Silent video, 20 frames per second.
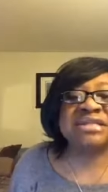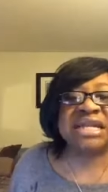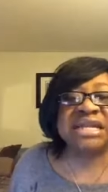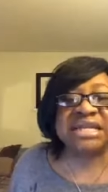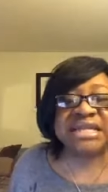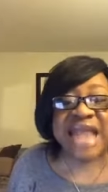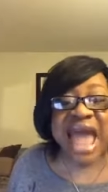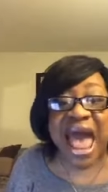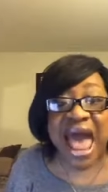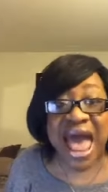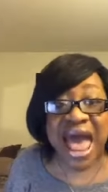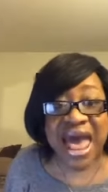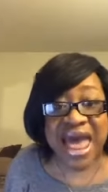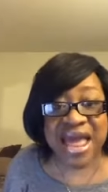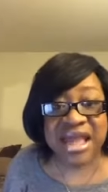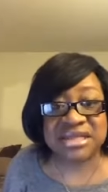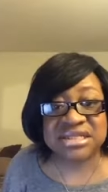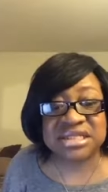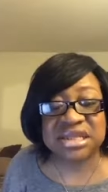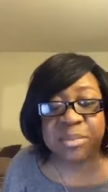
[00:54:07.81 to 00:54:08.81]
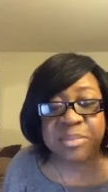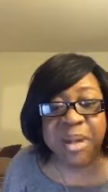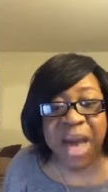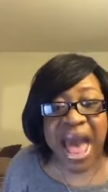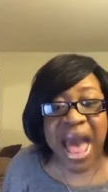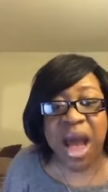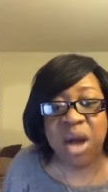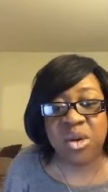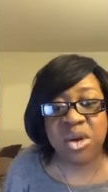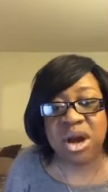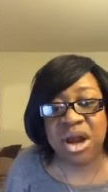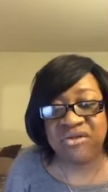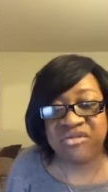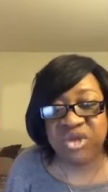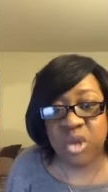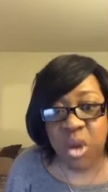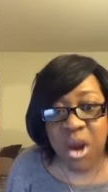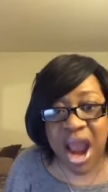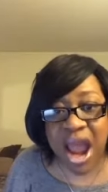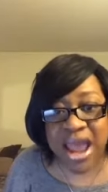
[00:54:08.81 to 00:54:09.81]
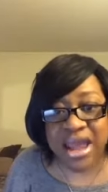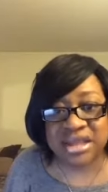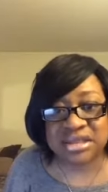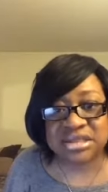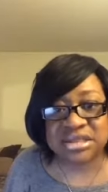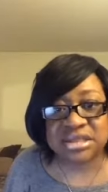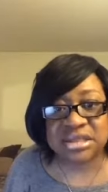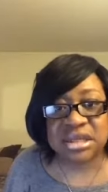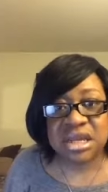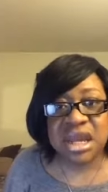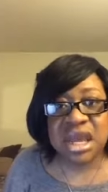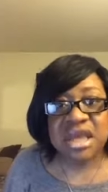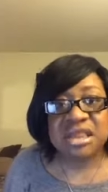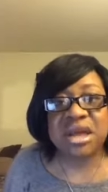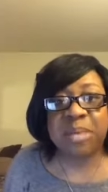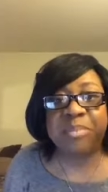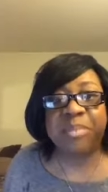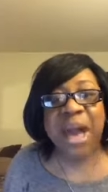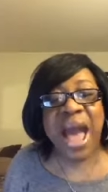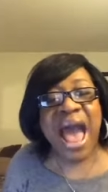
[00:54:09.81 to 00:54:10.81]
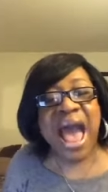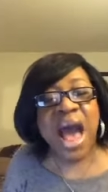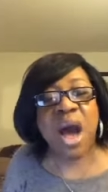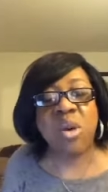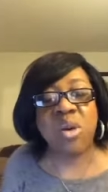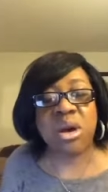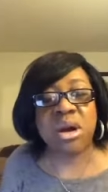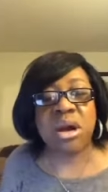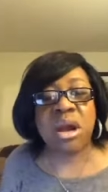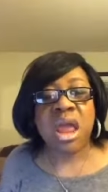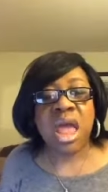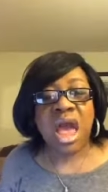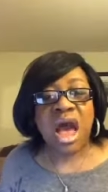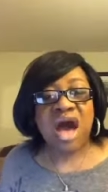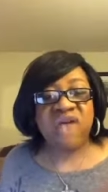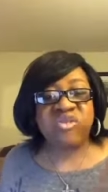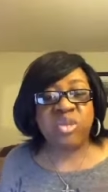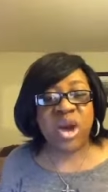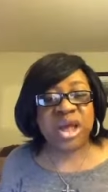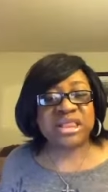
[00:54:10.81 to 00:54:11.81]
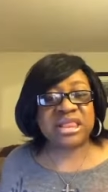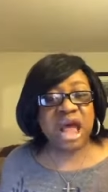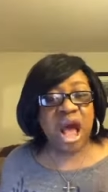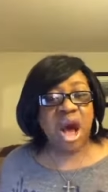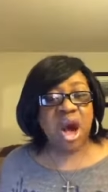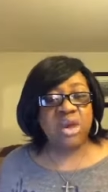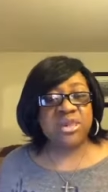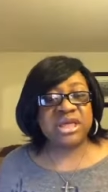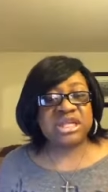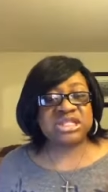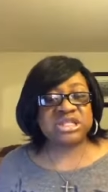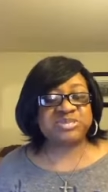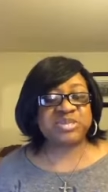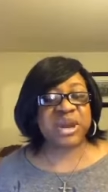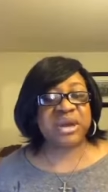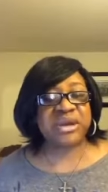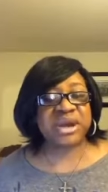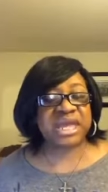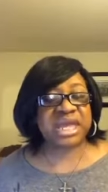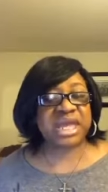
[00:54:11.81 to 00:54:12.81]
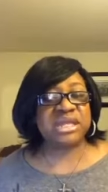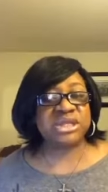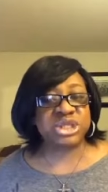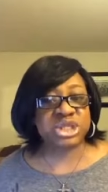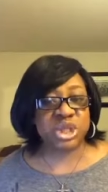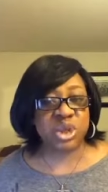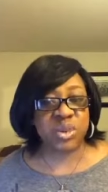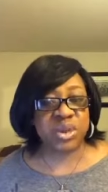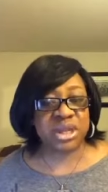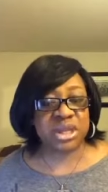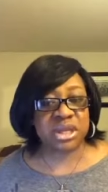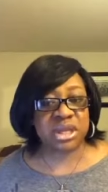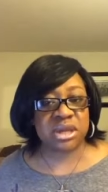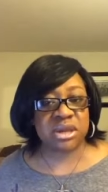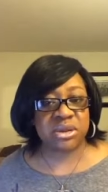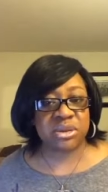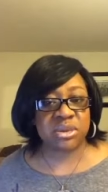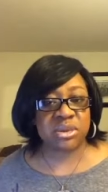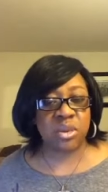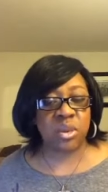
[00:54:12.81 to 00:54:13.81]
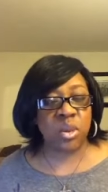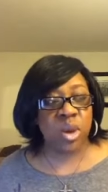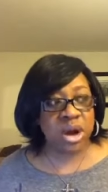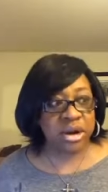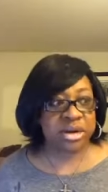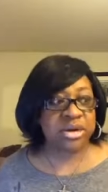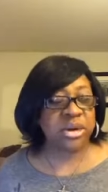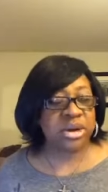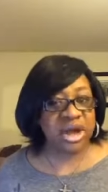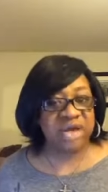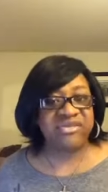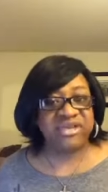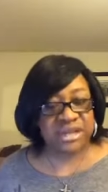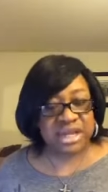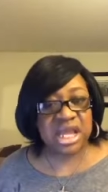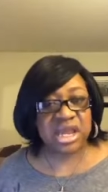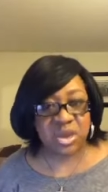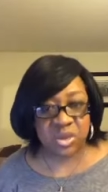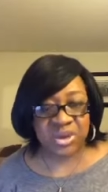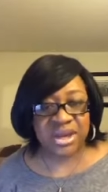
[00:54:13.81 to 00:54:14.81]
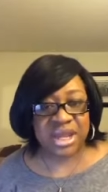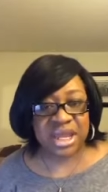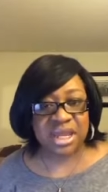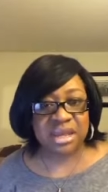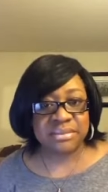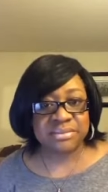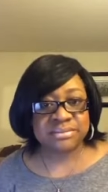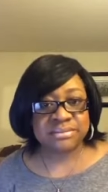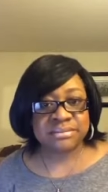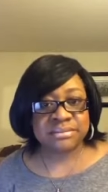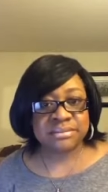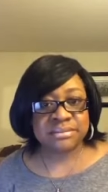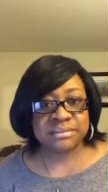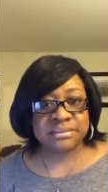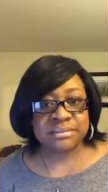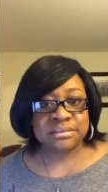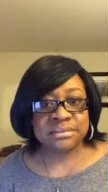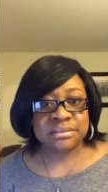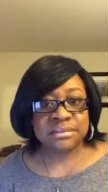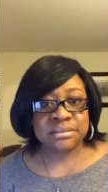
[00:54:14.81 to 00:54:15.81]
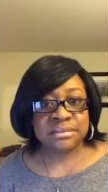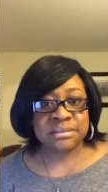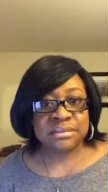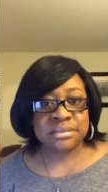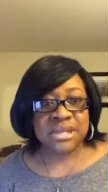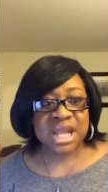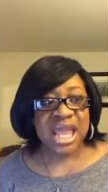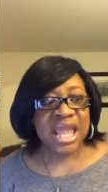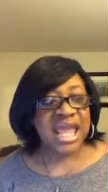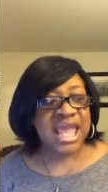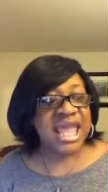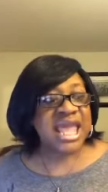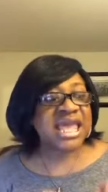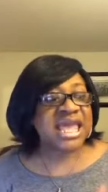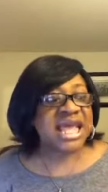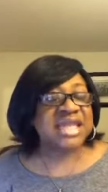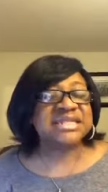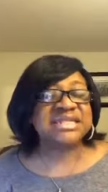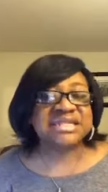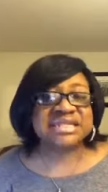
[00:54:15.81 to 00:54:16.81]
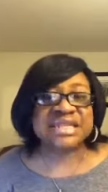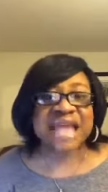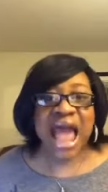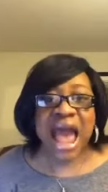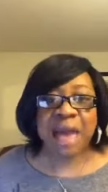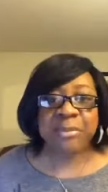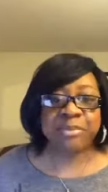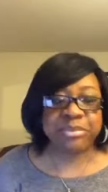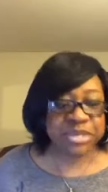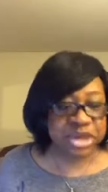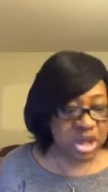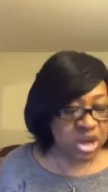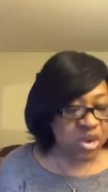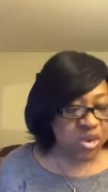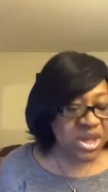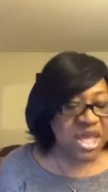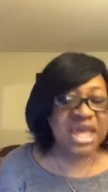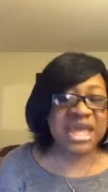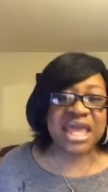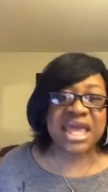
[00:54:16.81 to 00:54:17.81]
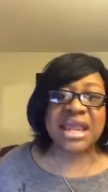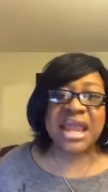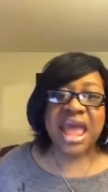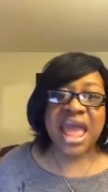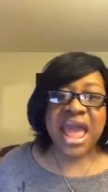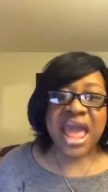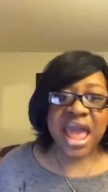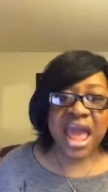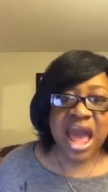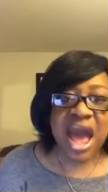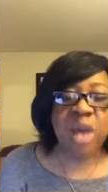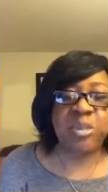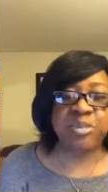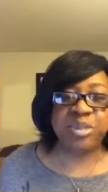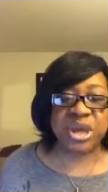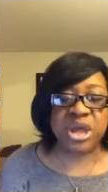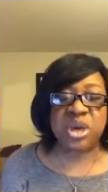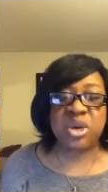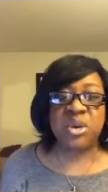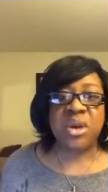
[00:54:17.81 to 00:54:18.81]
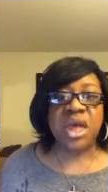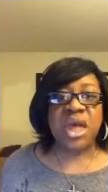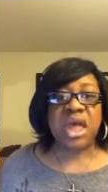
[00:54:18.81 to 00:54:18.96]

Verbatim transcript: denies the power of Christ, the power of what the Holy Spirit can do in you, worker of iniquity. He can stop you. He can help you.